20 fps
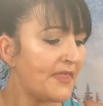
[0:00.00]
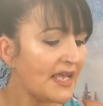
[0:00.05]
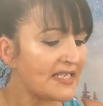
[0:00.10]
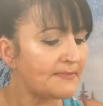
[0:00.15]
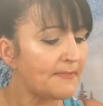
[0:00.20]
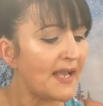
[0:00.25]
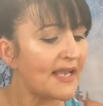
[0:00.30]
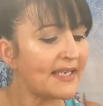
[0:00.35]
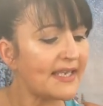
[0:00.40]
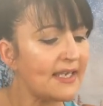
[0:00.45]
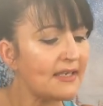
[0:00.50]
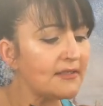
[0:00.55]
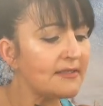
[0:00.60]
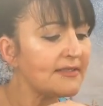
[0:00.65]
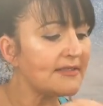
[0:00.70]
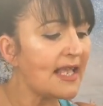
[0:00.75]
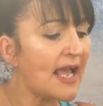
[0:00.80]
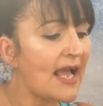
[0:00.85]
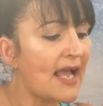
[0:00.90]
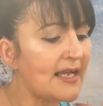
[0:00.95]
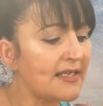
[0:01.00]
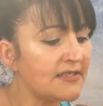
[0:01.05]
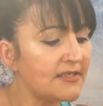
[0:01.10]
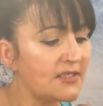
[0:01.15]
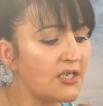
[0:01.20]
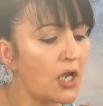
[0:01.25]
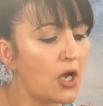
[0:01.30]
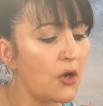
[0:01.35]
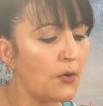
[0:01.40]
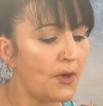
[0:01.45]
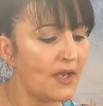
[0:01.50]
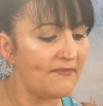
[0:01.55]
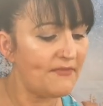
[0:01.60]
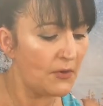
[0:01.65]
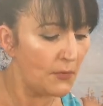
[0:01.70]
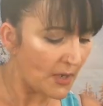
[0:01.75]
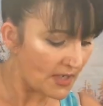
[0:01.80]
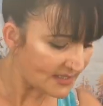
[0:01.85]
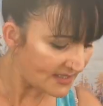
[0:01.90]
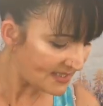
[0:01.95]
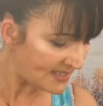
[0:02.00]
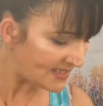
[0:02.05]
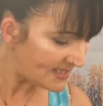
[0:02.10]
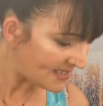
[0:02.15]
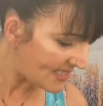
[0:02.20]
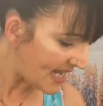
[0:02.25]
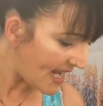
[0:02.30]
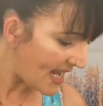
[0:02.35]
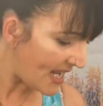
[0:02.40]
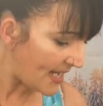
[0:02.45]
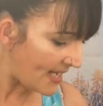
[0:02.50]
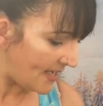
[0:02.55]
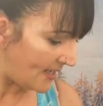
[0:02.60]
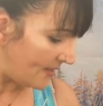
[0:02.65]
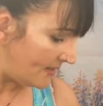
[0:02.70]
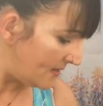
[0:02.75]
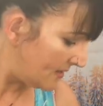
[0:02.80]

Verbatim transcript: that's my Killstar. So if you want to see,